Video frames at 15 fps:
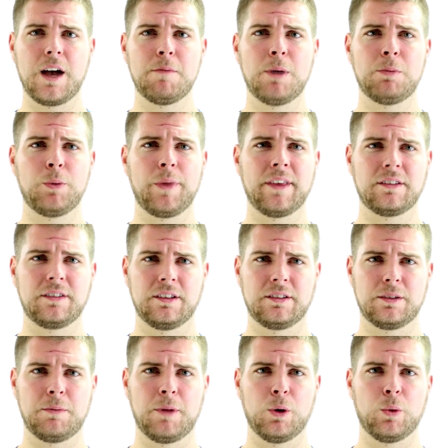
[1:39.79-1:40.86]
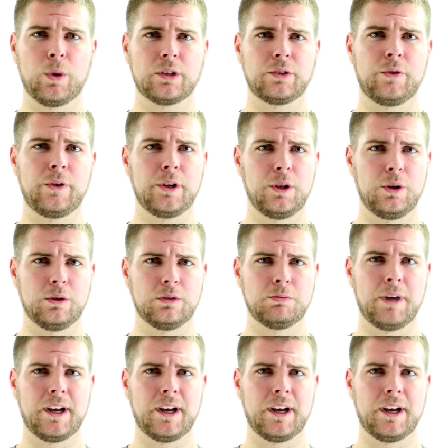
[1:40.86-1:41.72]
come up with a system that works for you